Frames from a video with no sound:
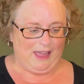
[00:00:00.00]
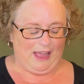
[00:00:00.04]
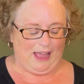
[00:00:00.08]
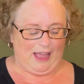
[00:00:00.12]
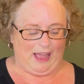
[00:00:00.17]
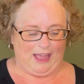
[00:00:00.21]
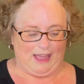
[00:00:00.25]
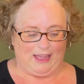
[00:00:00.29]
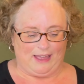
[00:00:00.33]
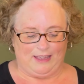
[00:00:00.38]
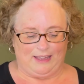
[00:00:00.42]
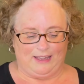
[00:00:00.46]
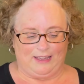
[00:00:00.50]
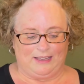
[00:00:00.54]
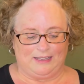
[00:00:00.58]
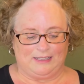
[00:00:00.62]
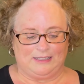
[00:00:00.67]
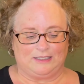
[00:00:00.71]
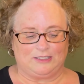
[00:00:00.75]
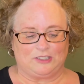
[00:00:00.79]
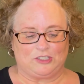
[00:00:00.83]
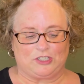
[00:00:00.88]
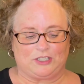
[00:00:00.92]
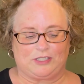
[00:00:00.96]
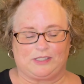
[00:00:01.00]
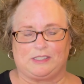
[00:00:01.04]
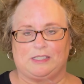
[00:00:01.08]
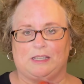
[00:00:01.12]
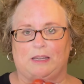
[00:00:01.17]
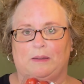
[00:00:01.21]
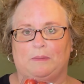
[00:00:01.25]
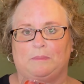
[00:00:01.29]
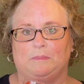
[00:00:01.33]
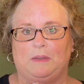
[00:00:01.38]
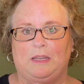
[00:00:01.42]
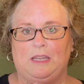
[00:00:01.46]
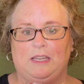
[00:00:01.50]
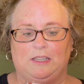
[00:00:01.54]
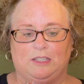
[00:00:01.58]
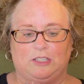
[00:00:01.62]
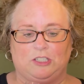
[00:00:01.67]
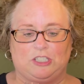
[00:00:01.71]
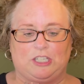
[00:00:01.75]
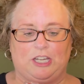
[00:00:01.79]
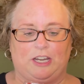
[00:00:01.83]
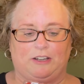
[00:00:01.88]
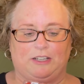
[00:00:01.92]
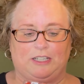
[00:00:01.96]
And just some
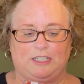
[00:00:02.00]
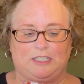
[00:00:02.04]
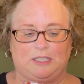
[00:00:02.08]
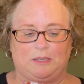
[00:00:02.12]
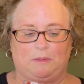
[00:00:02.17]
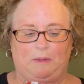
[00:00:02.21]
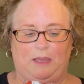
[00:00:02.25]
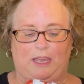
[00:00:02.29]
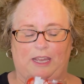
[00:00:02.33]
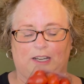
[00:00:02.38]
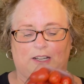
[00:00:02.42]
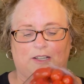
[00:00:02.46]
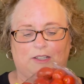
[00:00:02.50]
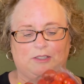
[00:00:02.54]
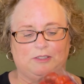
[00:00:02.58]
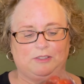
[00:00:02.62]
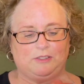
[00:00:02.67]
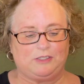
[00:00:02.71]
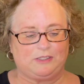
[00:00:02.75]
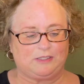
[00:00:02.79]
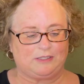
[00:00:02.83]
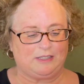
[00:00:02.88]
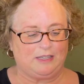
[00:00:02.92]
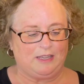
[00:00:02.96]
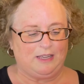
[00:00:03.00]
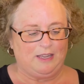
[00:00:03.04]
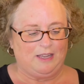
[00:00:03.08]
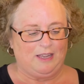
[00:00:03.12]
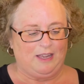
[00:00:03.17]
cherry tomatoes.